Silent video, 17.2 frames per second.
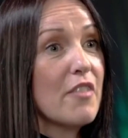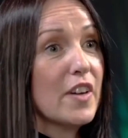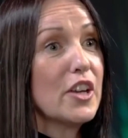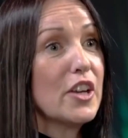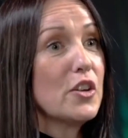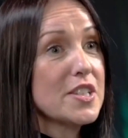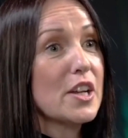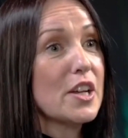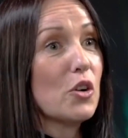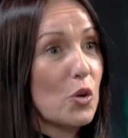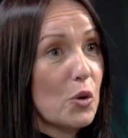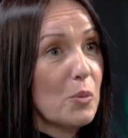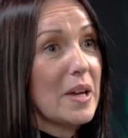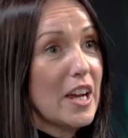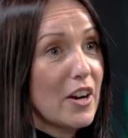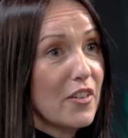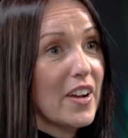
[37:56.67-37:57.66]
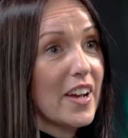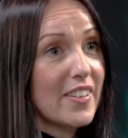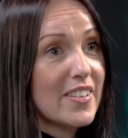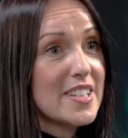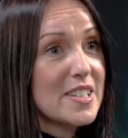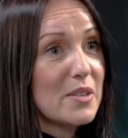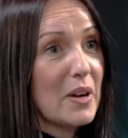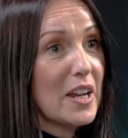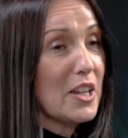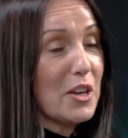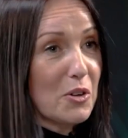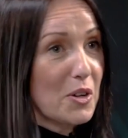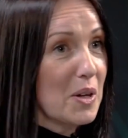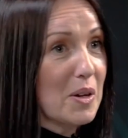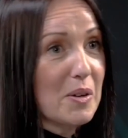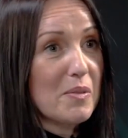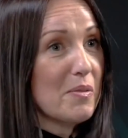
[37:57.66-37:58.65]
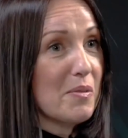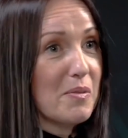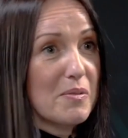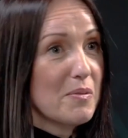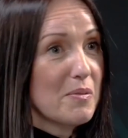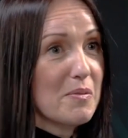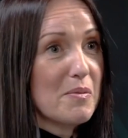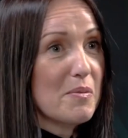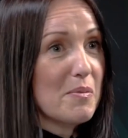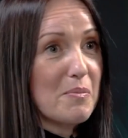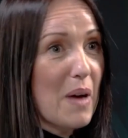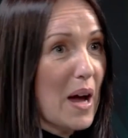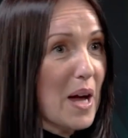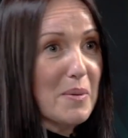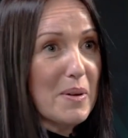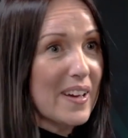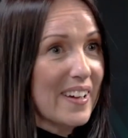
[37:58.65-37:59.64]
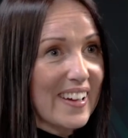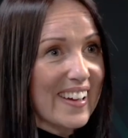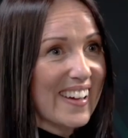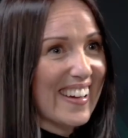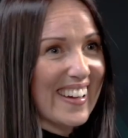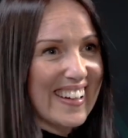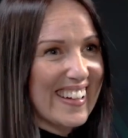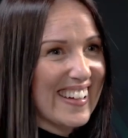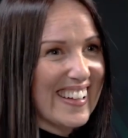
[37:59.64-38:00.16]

I think you still owe me a round. When are you going to buy me it?